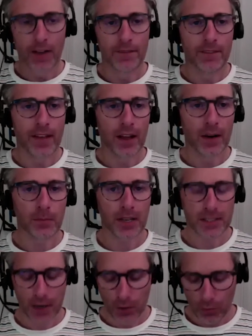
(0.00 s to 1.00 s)
I found
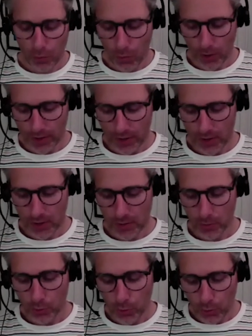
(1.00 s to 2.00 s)
myself wanting
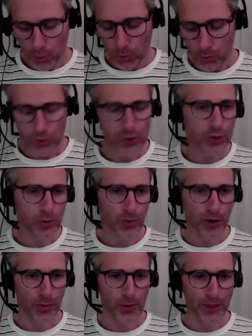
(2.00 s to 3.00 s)
some rules to
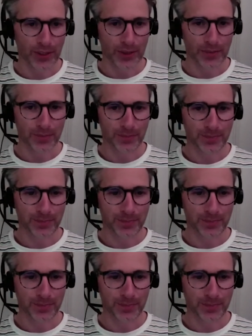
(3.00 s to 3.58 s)
work with.